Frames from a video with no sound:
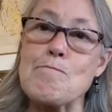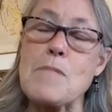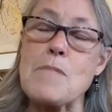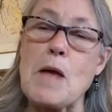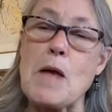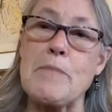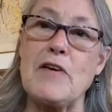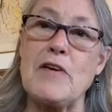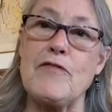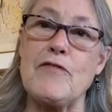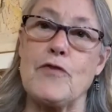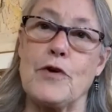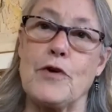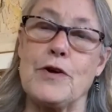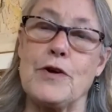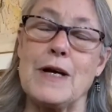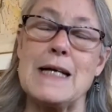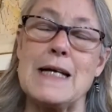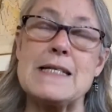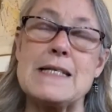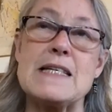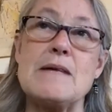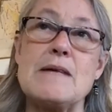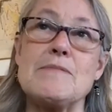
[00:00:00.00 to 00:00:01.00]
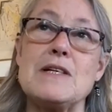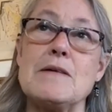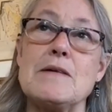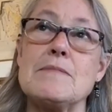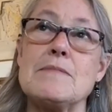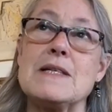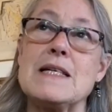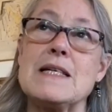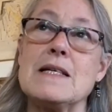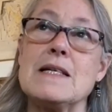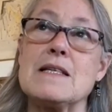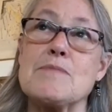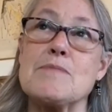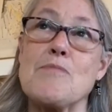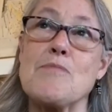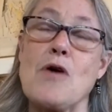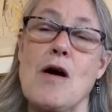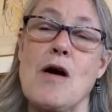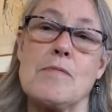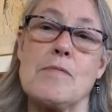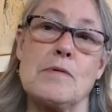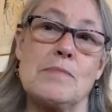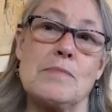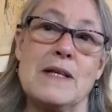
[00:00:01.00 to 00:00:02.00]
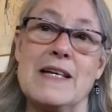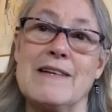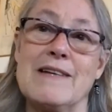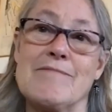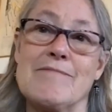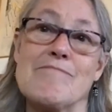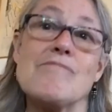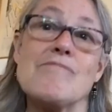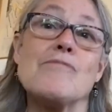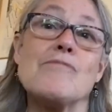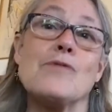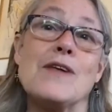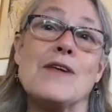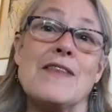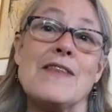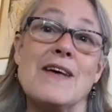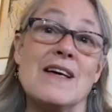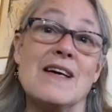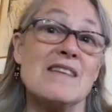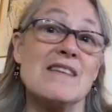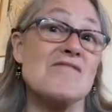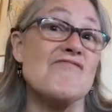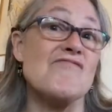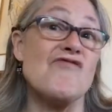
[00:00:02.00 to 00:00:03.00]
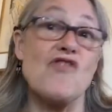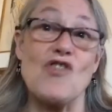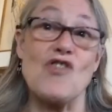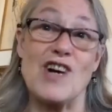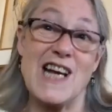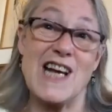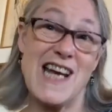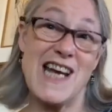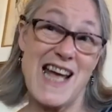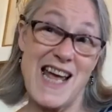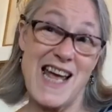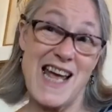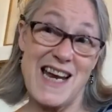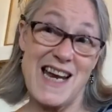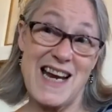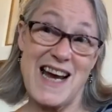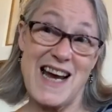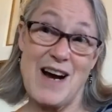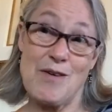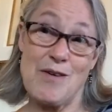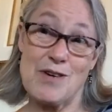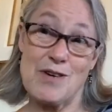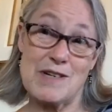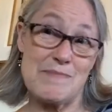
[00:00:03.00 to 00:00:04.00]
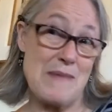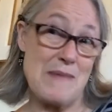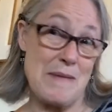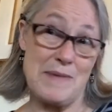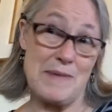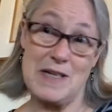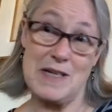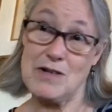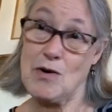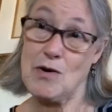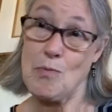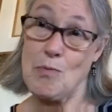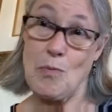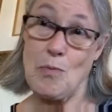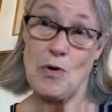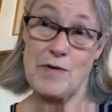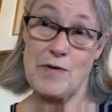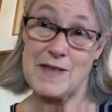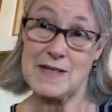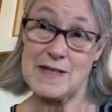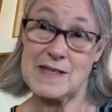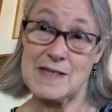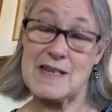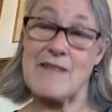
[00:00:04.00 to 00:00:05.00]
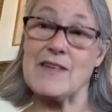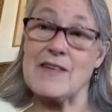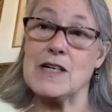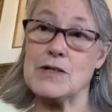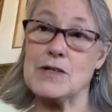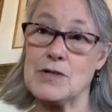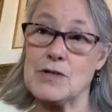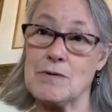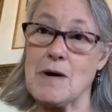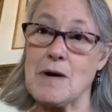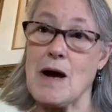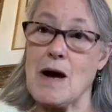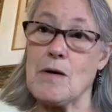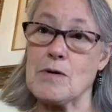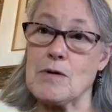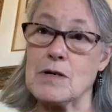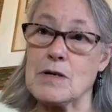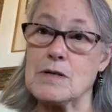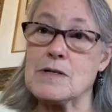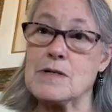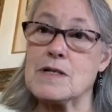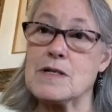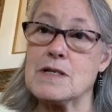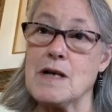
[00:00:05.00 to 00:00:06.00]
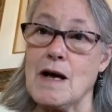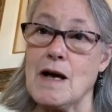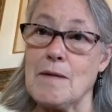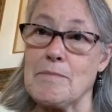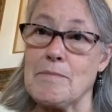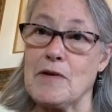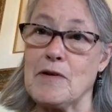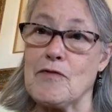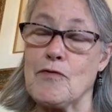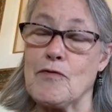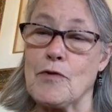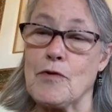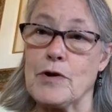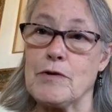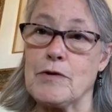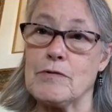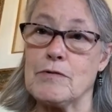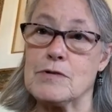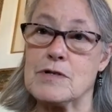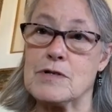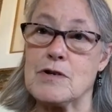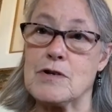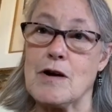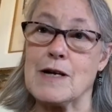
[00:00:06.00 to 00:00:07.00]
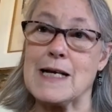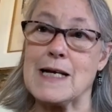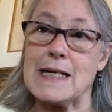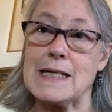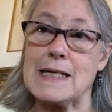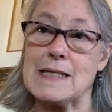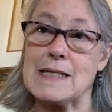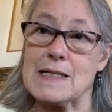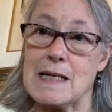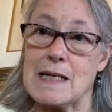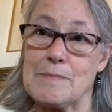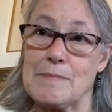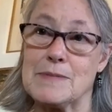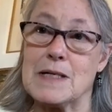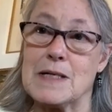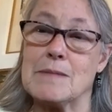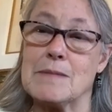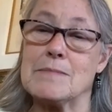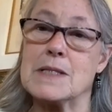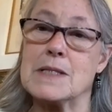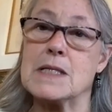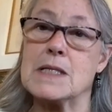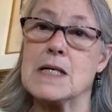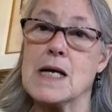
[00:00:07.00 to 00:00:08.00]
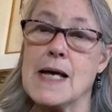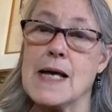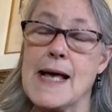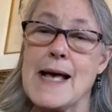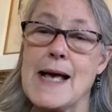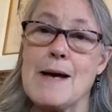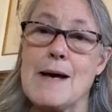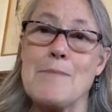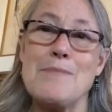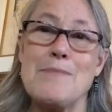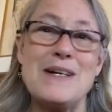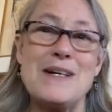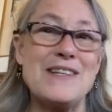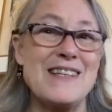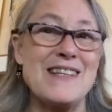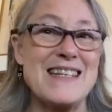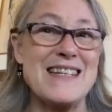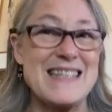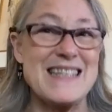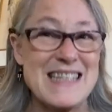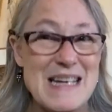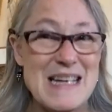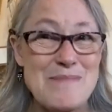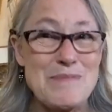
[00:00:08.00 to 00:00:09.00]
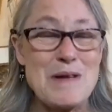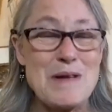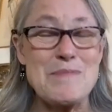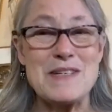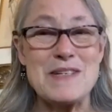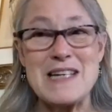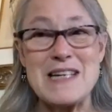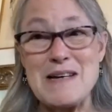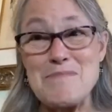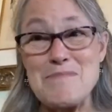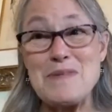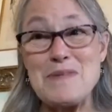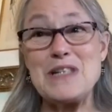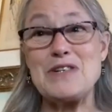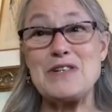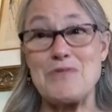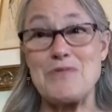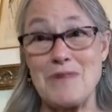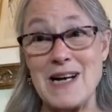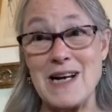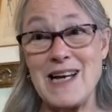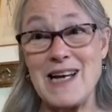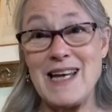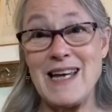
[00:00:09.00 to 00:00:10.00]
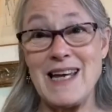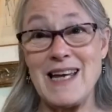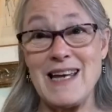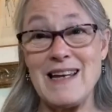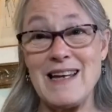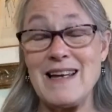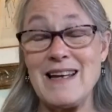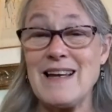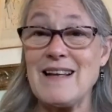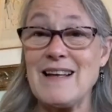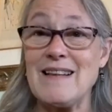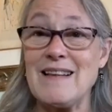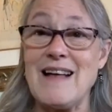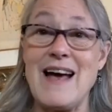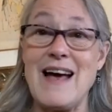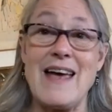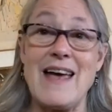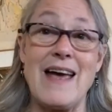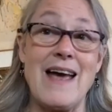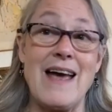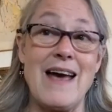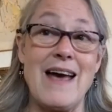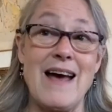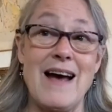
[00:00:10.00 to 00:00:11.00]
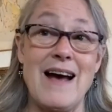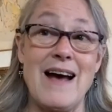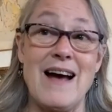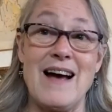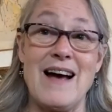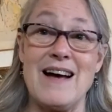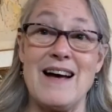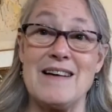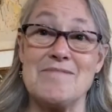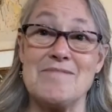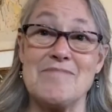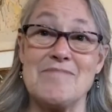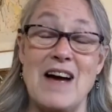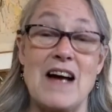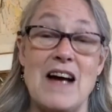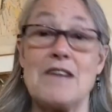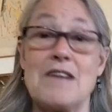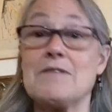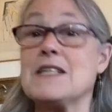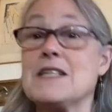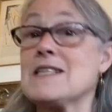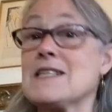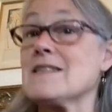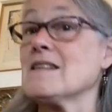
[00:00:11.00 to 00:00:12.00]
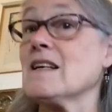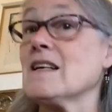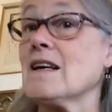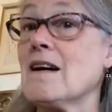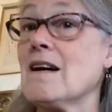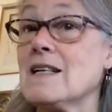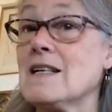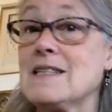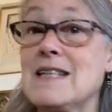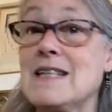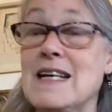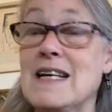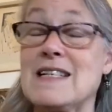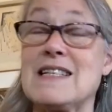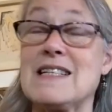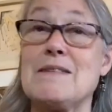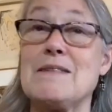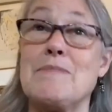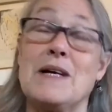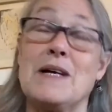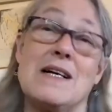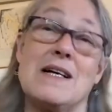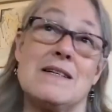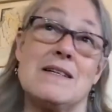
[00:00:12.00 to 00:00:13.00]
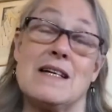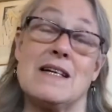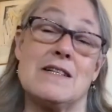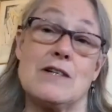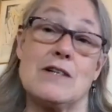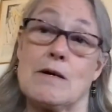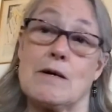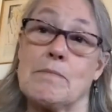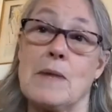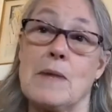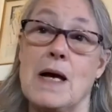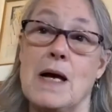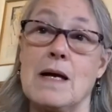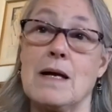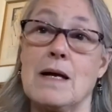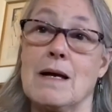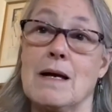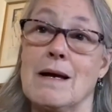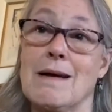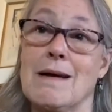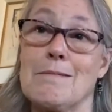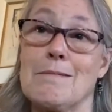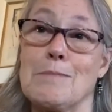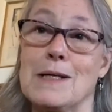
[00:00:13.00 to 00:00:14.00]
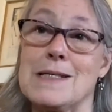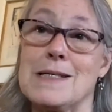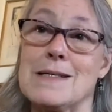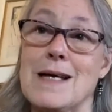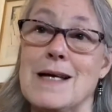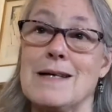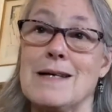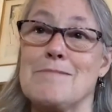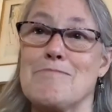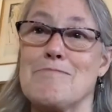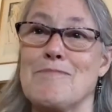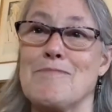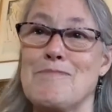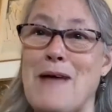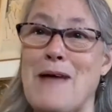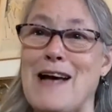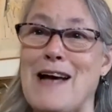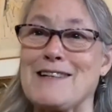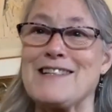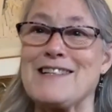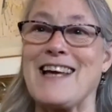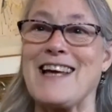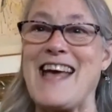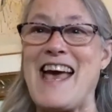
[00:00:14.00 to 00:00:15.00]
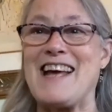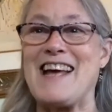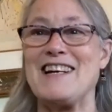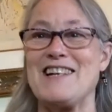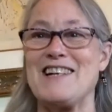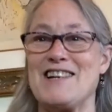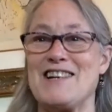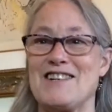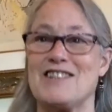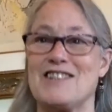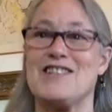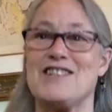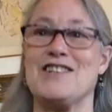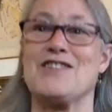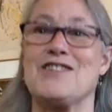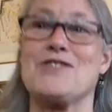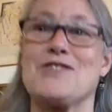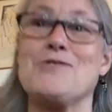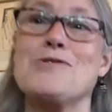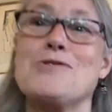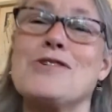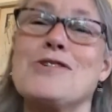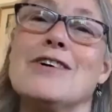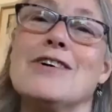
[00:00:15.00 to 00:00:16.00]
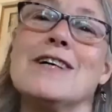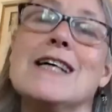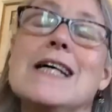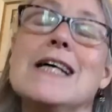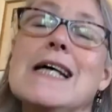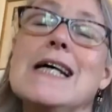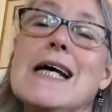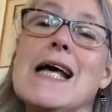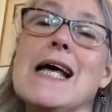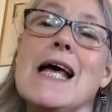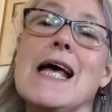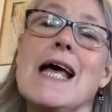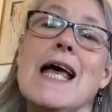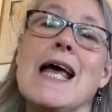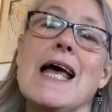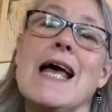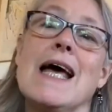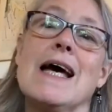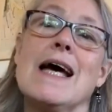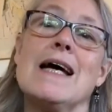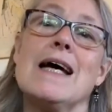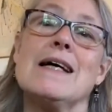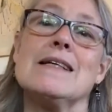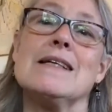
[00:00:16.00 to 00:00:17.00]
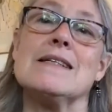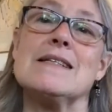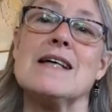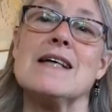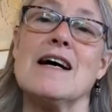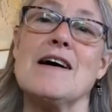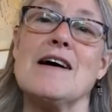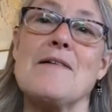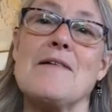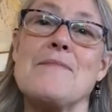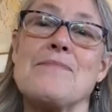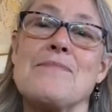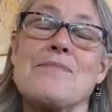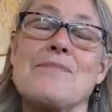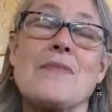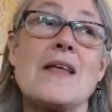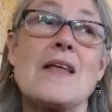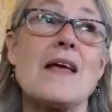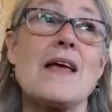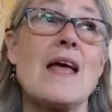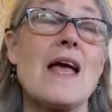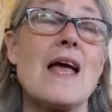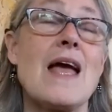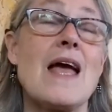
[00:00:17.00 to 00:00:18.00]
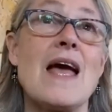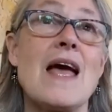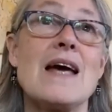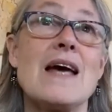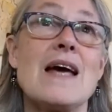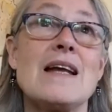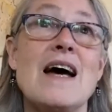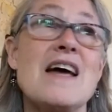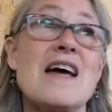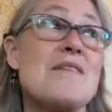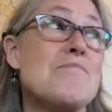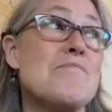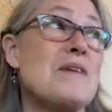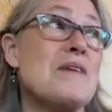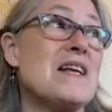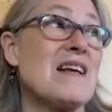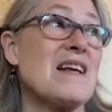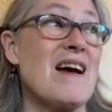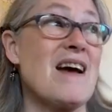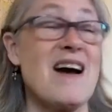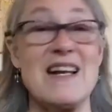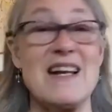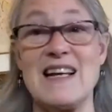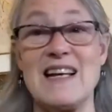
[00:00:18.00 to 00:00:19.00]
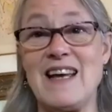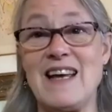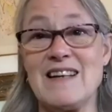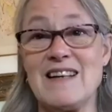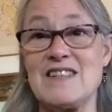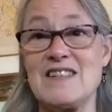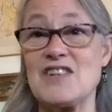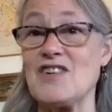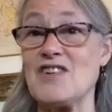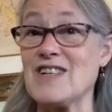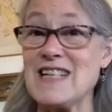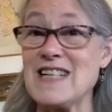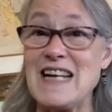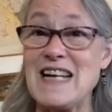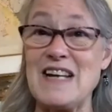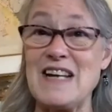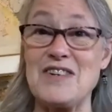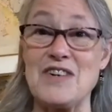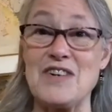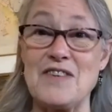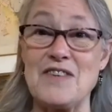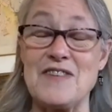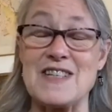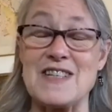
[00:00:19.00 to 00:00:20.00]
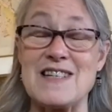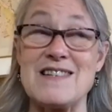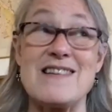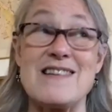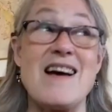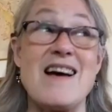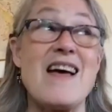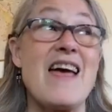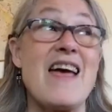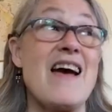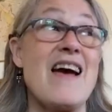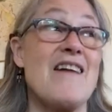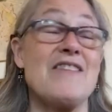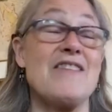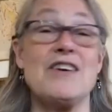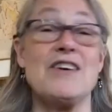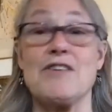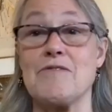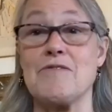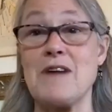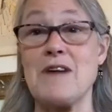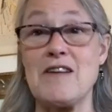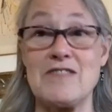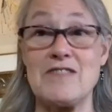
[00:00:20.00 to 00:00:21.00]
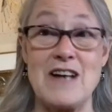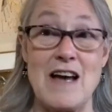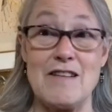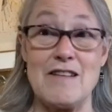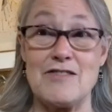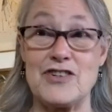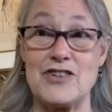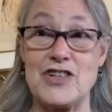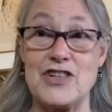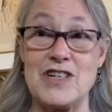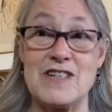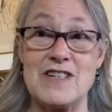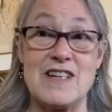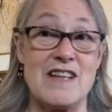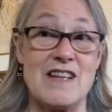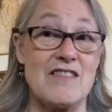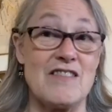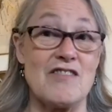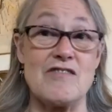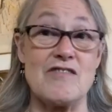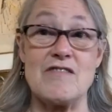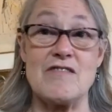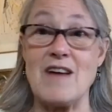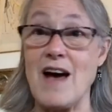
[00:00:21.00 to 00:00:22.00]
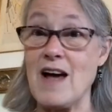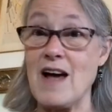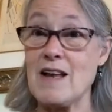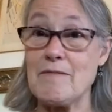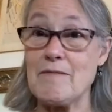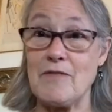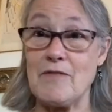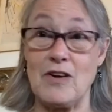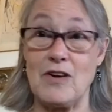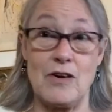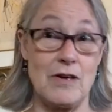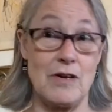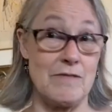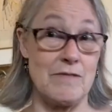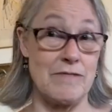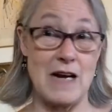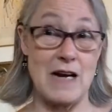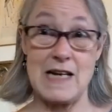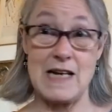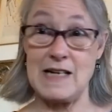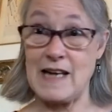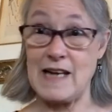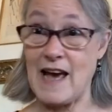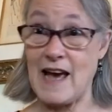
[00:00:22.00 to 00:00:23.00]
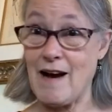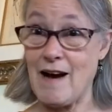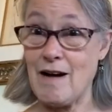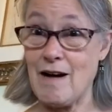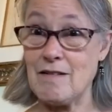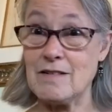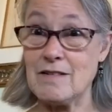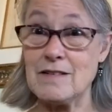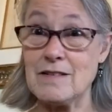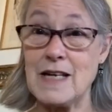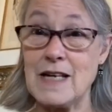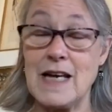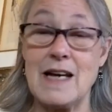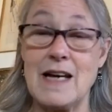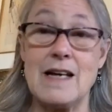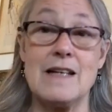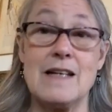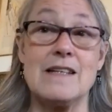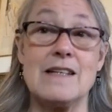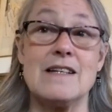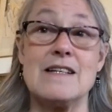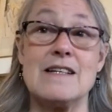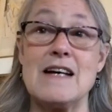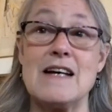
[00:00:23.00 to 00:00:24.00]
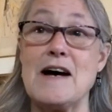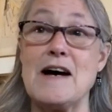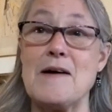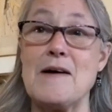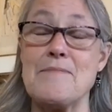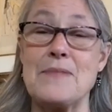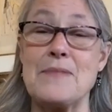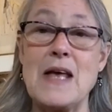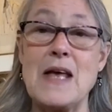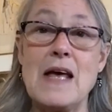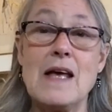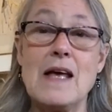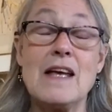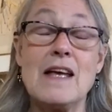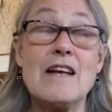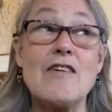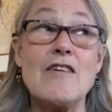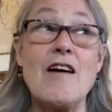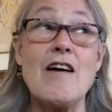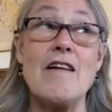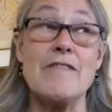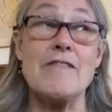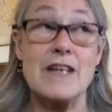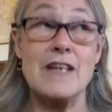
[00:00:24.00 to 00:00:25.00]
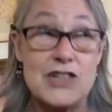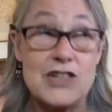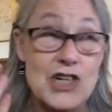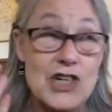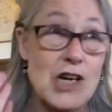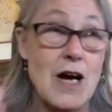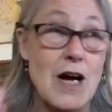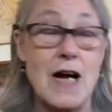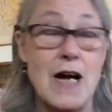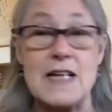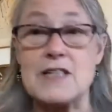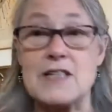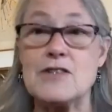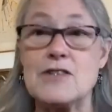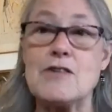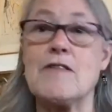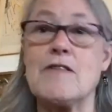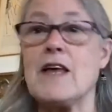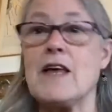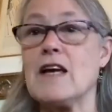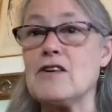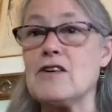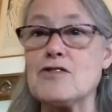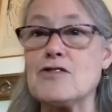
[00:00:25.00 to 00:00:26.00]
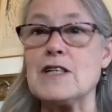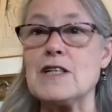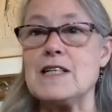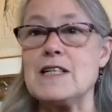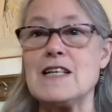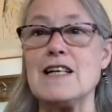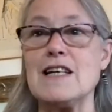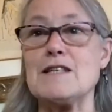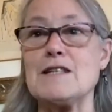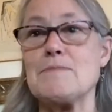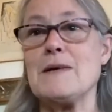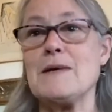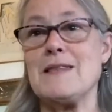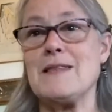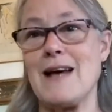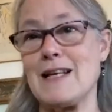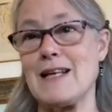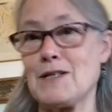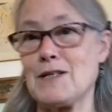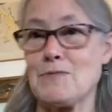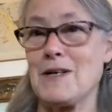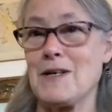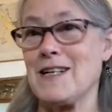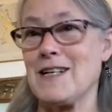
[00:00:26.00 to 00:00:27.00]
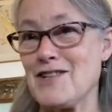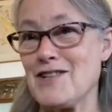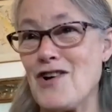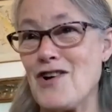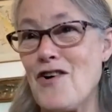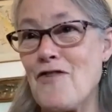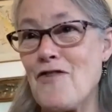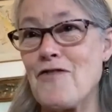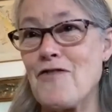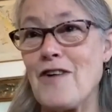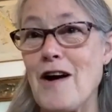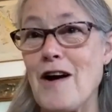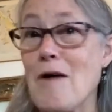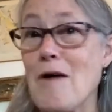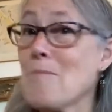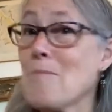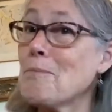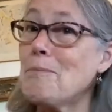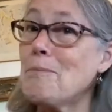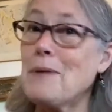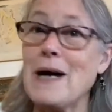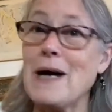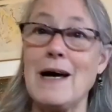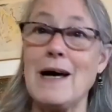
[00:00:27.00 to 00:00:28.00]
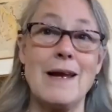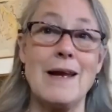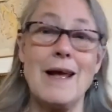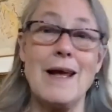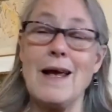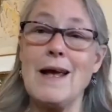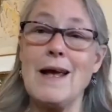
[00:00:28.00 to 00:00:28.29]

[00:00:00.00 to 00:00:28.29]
before you get symptoms. It's probably within 48 hours, maybe no more than 72 hours before you start getting symptoms. But the symptoms can be tricky. Like I recently got tested because I took my son back to Canada to school, and I've been kind of starting to get nervous because I have year-round allergies and they're not good right now. And, have itchy eyes. So that usually tells me that's what it's all from. But